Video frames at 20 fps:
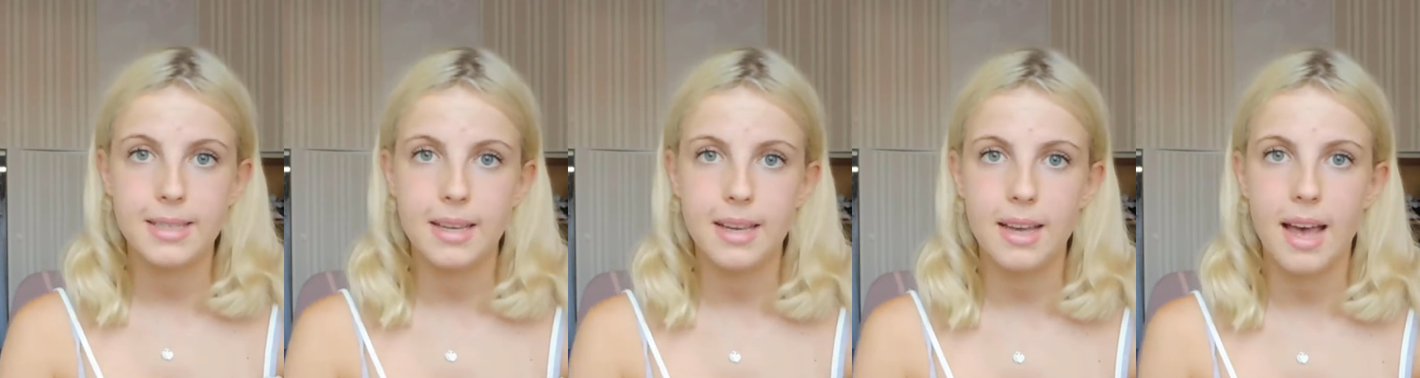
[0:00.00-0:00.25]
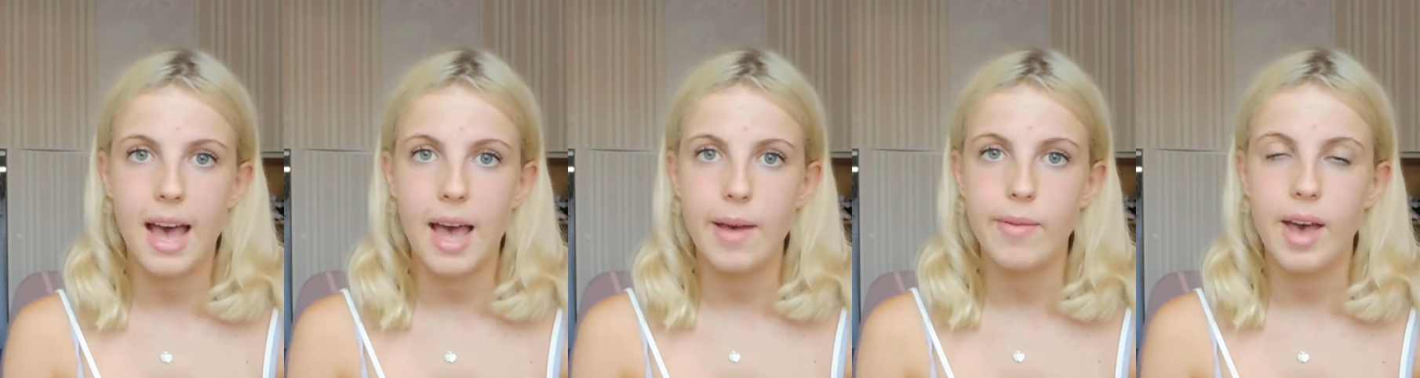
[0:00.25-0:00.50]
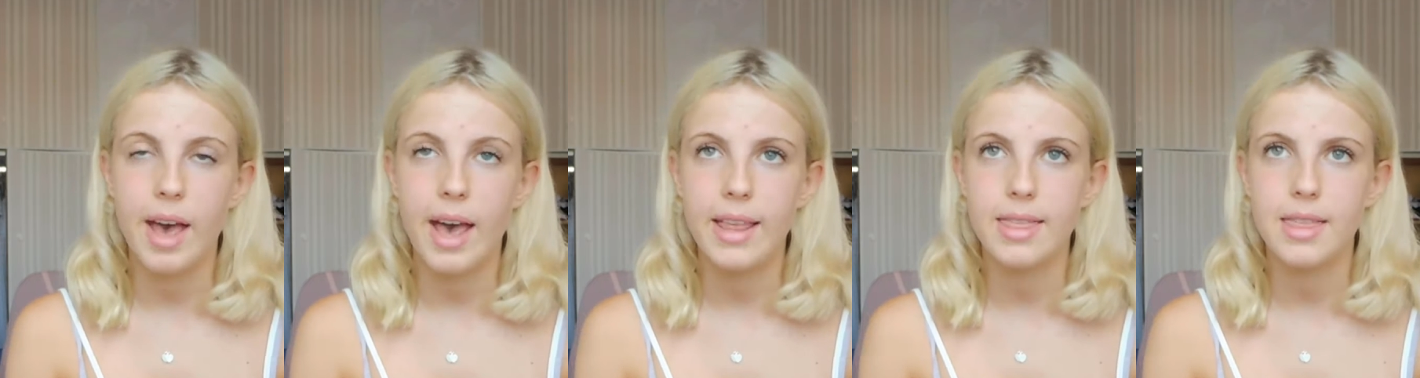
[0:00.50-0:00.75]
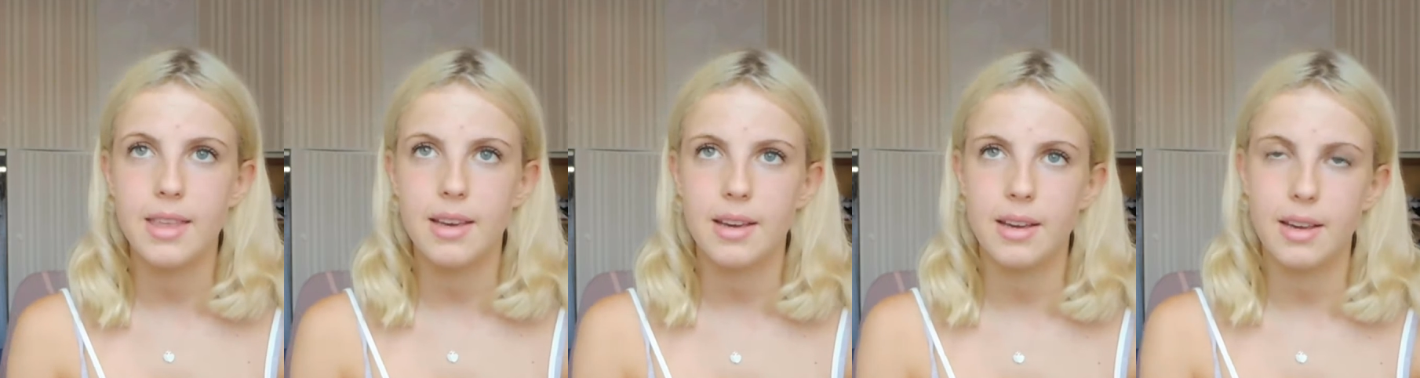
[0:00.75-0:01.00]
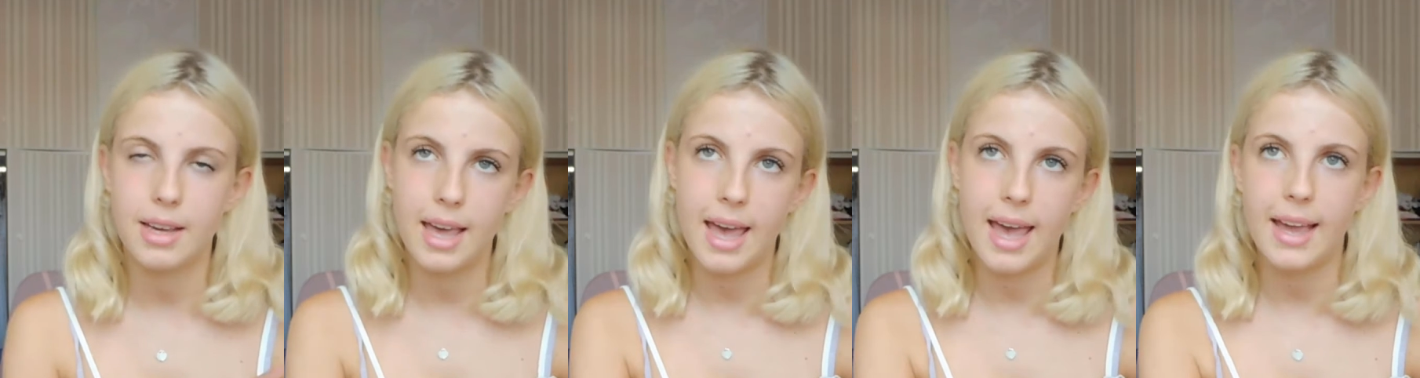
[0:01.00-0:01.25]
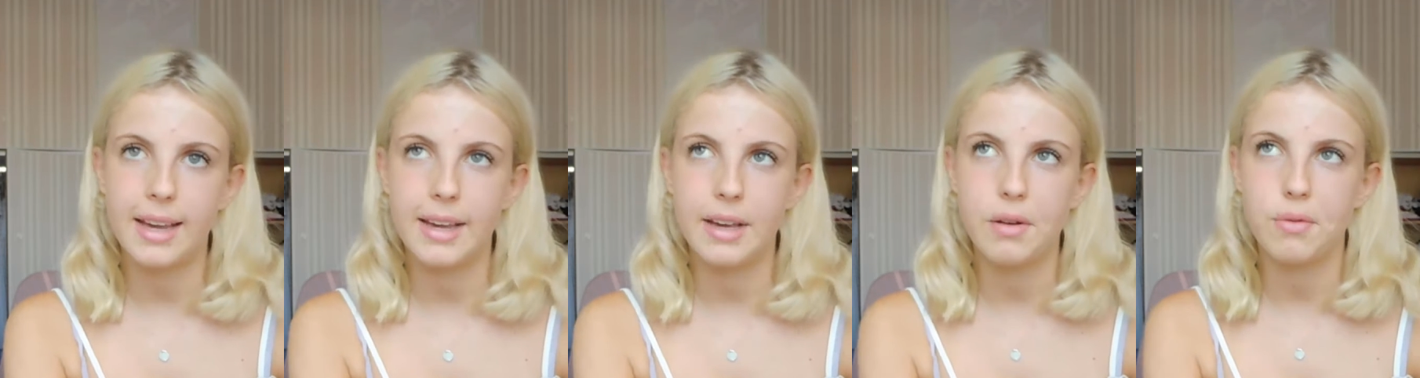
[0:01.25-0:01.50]
I've had the
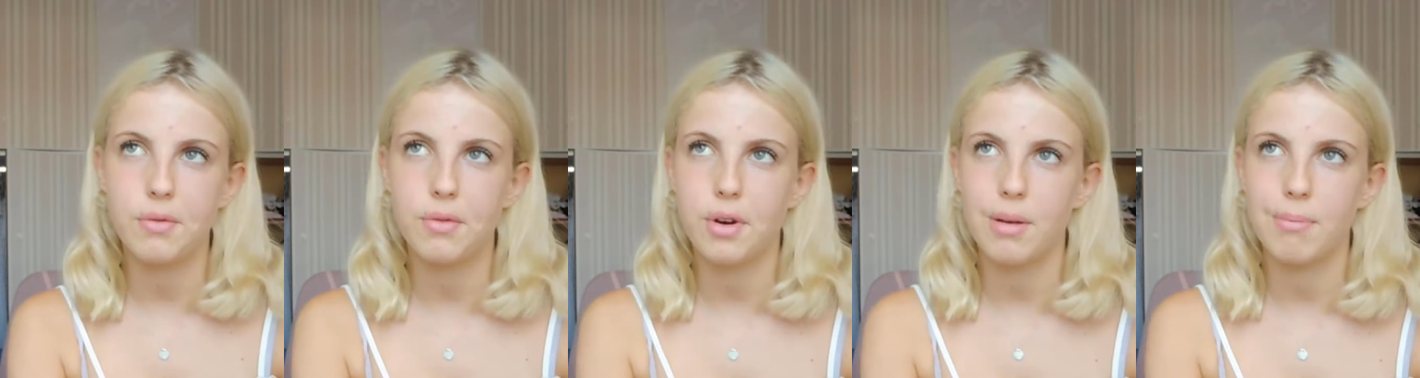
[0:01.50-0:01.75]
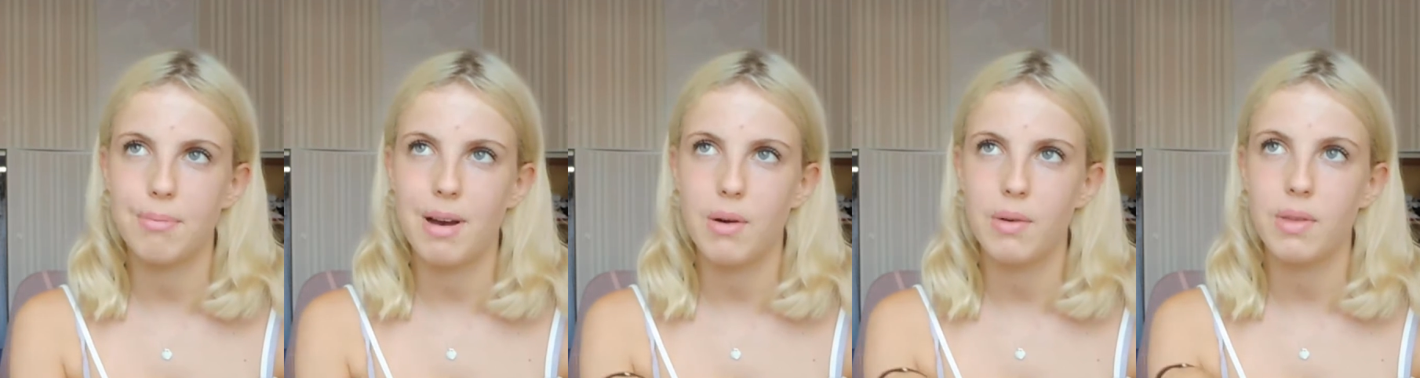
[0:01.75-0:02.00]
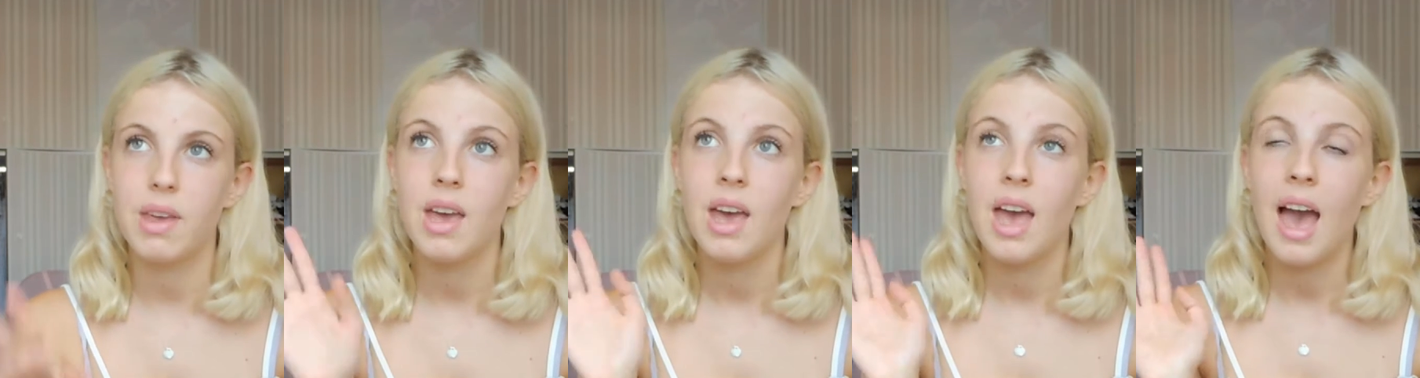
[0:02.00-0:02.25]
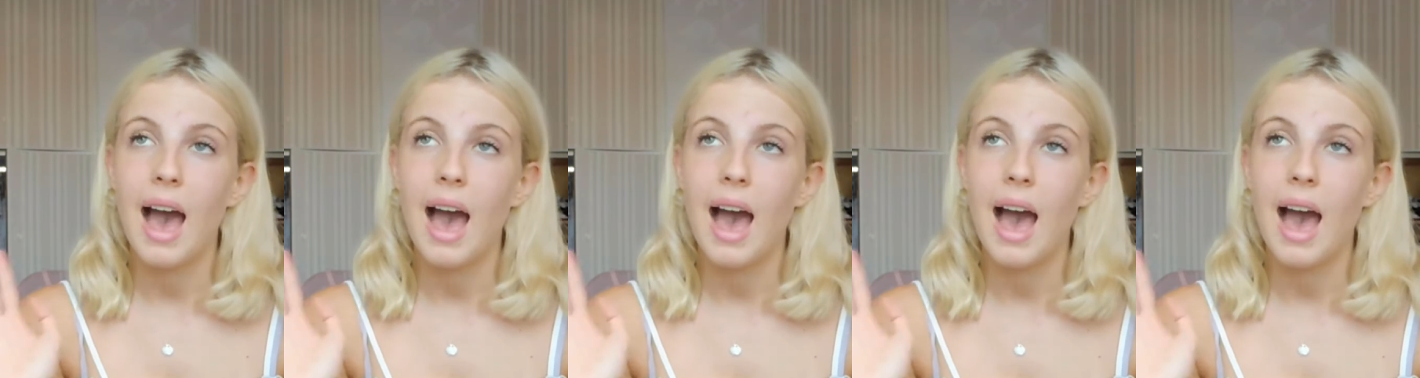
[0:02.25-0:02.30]
Kanken for about